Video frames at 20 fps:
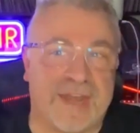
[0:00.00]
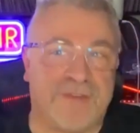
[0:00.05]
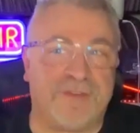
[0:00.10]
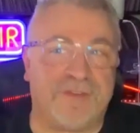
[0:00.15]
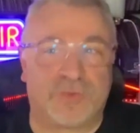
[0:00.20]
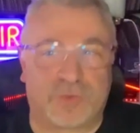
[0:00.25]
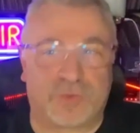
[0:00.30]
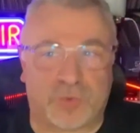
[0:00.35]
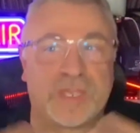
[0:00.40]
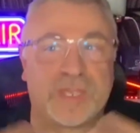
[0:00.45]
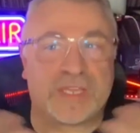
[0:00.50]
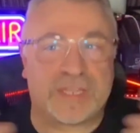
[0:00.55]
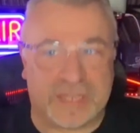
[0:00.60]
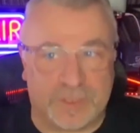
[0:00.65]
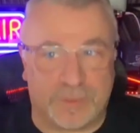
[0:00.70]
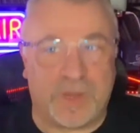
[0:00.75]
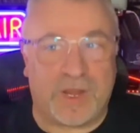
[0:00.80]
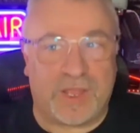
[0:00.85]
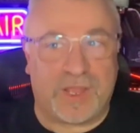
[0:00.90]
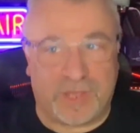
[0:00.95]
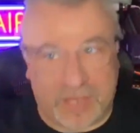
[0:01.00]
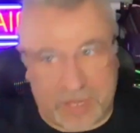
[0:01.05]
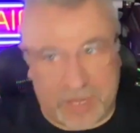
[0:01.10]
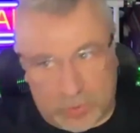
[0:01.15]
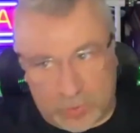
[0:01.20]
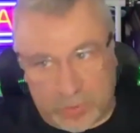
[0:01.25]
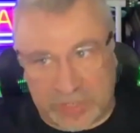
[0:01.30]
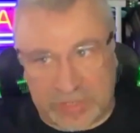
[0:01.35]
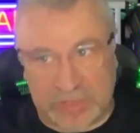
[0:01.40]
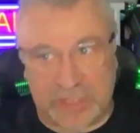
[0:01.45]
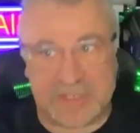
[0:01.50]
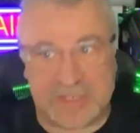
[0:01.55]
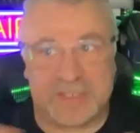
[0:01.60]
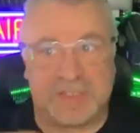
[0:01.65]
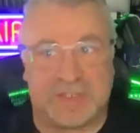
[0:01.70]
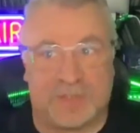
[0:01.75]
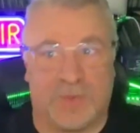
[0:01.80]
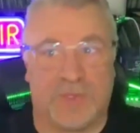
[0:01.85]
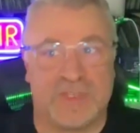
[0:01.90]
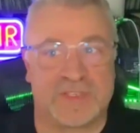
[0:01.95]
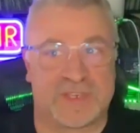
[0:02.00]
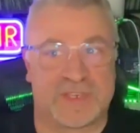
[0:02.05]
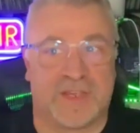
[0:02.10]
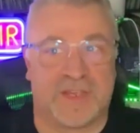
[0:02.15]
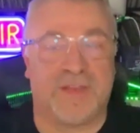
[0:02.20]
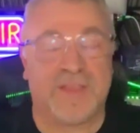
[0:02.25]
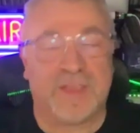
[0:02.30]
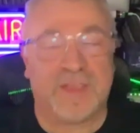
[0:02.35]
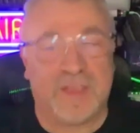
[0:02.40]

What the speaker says: out of it quickly when I had a quick listen to it. So I thought